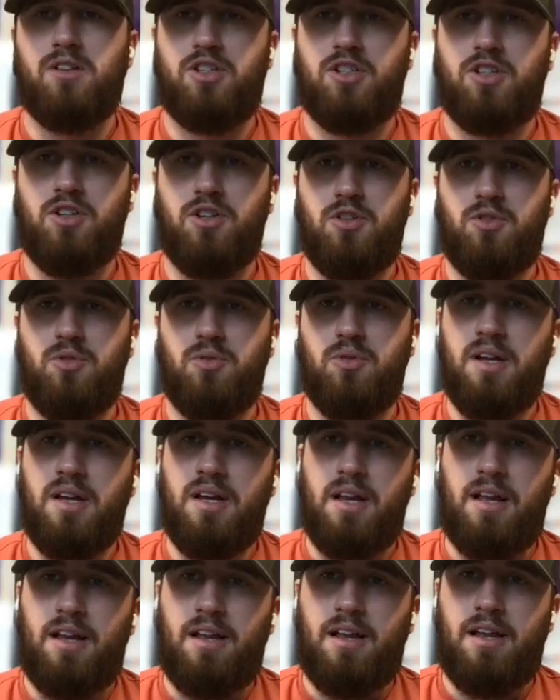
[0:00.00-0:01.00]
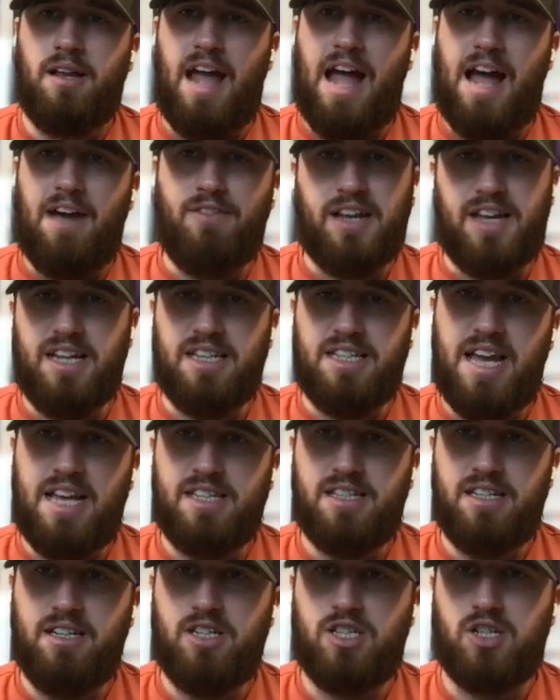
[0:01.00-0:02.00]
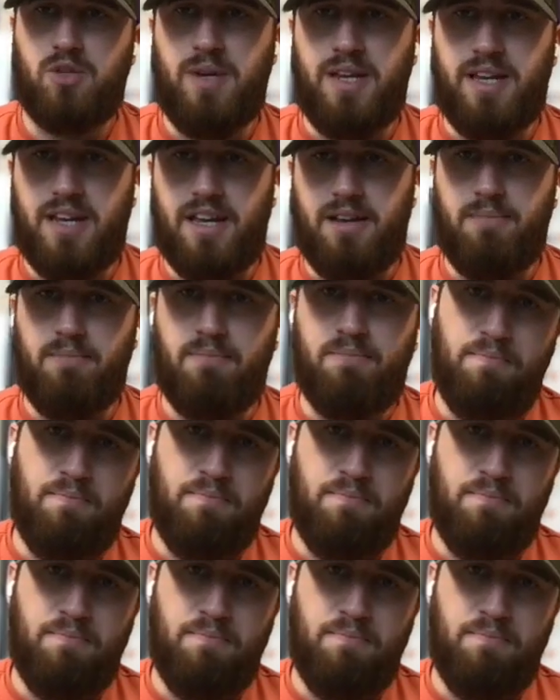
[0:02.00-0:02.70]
to have it get tested so we can